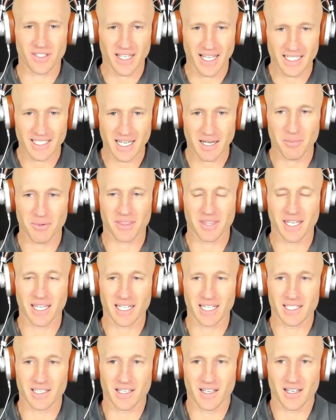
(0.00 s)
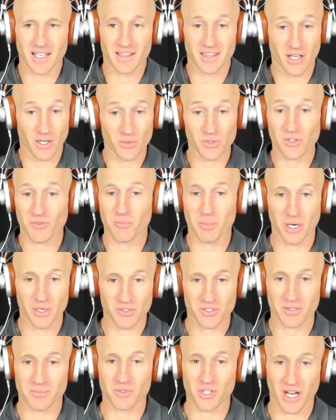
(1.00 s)
and that type of thing. And those have
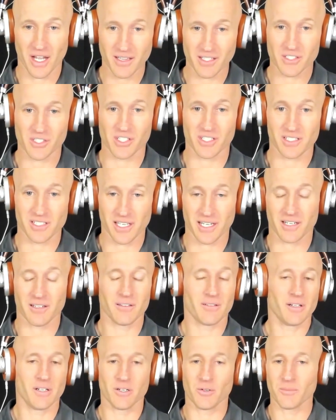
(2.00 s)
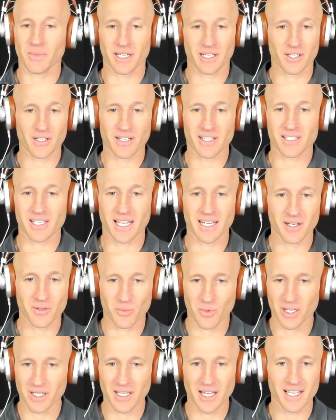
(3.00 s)
posed some challenges like, oh my goodness, I
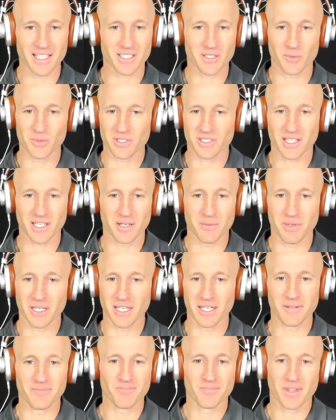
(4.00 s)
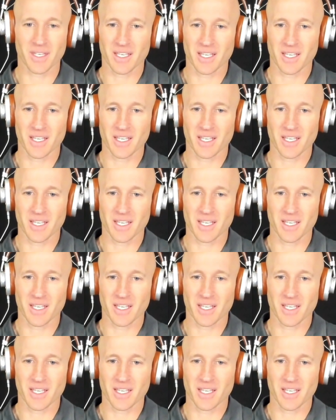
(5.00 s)
didn't realize it was going to be,